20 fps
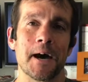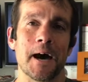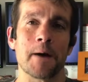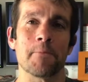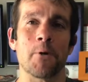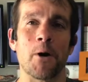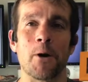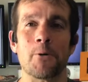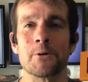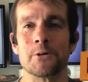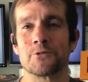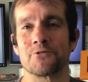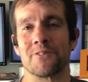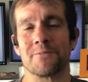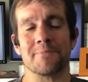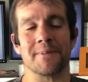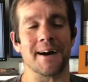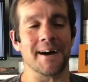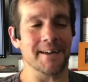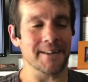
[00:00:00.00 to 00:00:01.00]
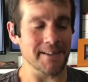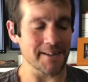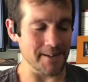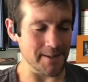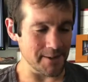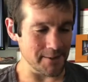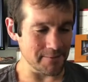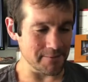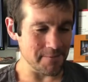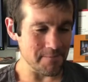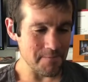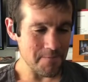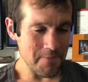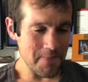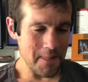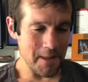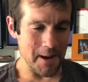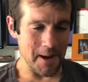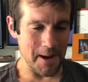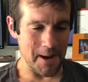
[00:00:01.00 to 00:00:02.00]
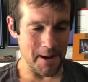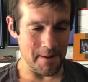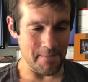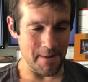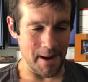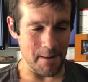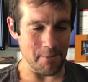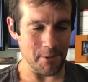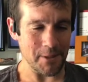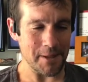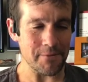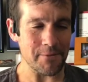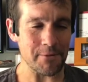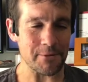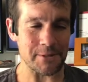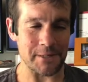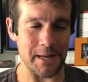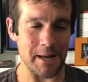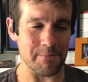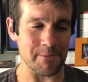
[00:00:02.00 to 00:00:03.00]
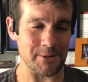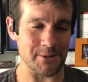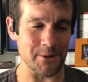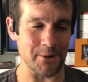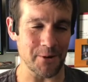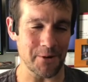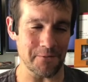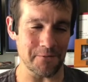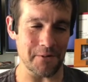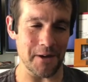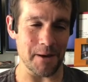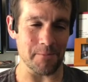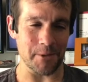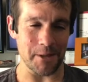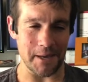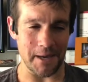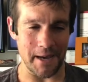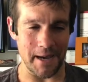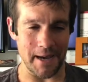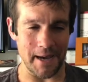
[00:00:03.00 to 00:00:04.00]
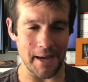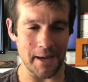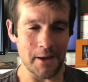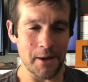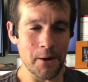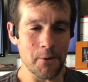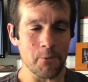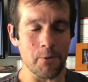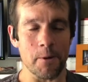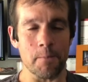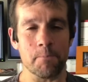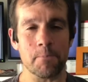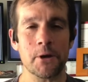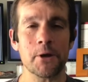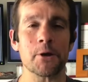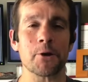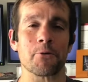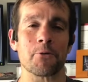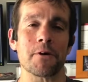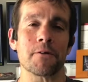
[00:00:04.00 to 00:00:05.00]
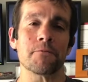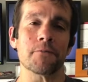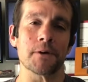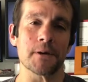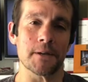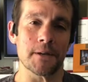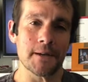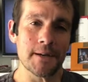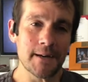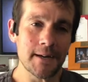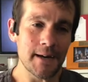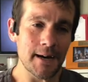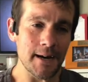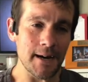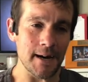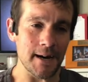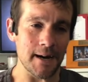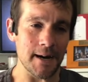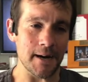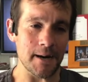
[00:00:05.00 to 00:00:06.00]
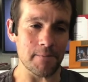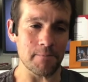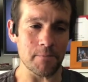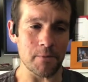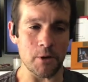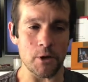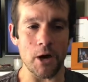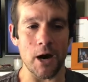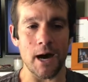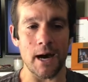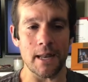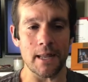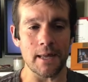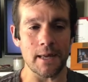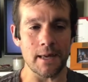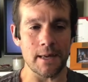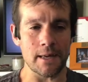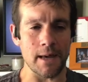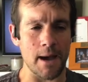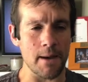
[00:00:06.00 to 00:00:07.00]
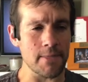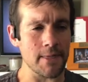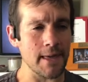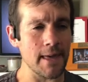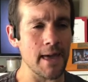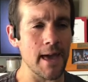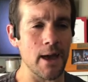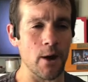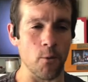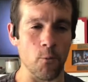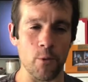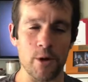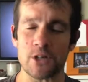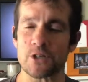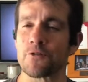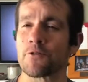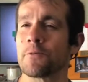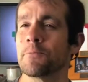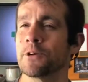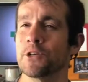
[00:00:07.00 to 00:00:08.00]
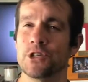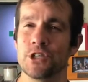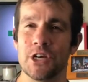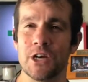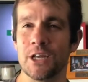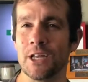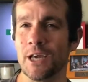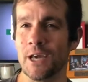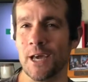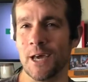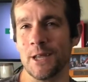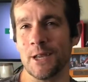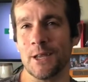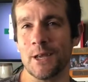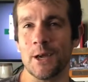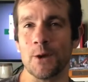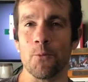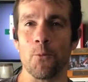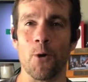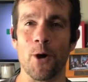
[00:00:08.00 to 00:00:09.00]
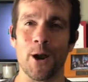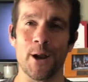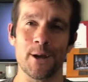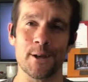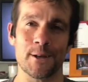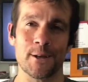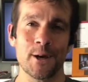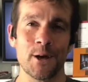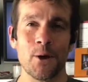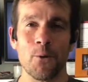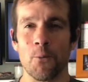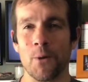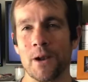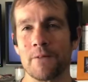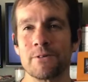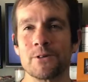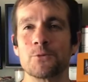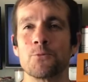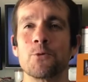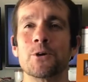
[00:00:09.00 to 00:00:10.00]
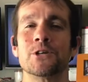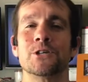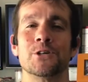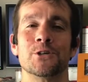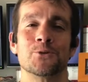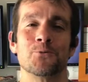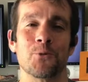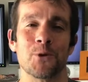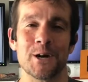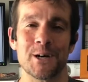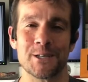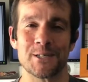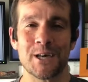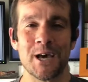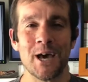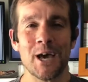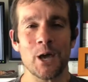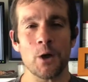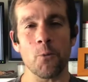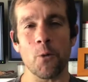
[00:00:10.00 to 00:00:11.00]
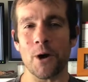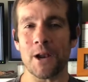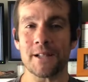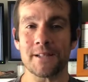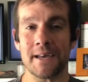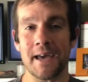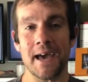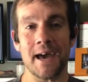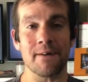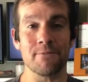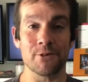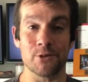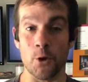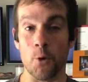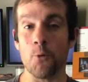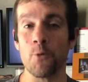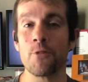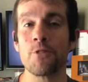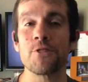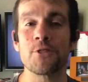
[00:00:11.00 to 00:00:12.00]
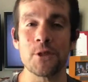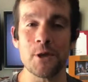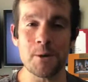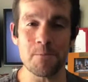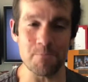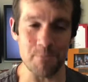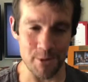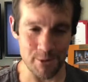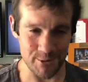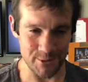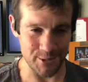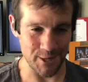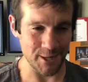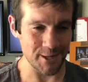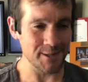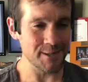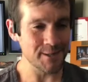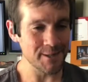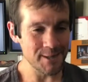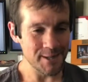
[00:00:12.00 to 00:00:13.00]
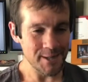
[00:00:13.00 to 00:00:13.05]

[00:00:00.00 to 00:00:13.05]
I'm always reminded of, I believe it was an episode of Family Guy where Peter Griffin I think he had a wish from a genie, and he wanted, one of his wishes was he wanted to have his own theme music.